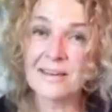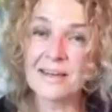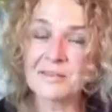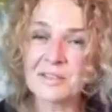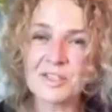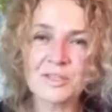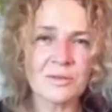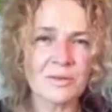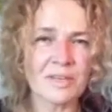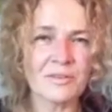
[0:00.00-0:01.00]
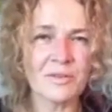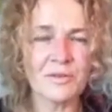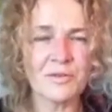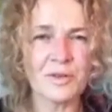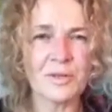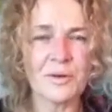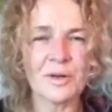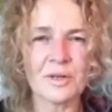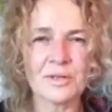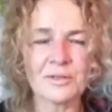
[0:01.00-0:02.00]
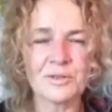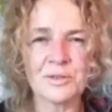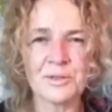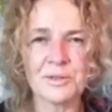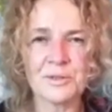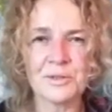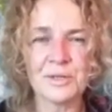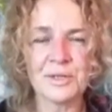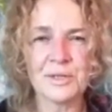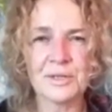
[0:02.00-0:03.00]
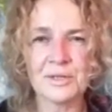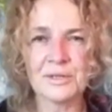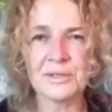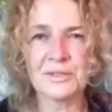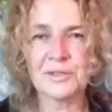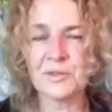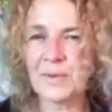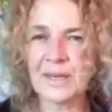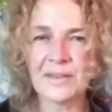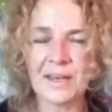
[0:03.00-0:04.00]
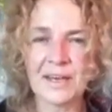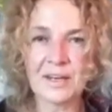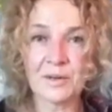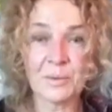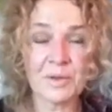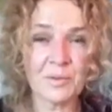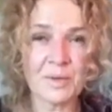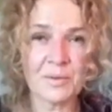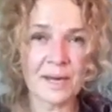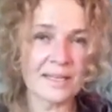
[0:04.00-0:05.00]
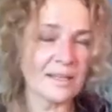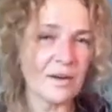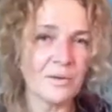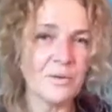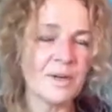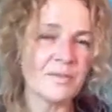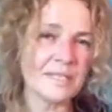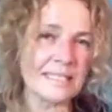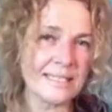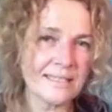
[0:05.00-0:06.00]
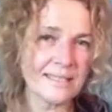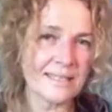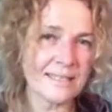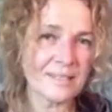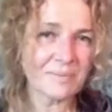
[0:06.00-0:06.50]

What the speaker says: I'm just so grateful for you all to be there with me right now, whoever sees this.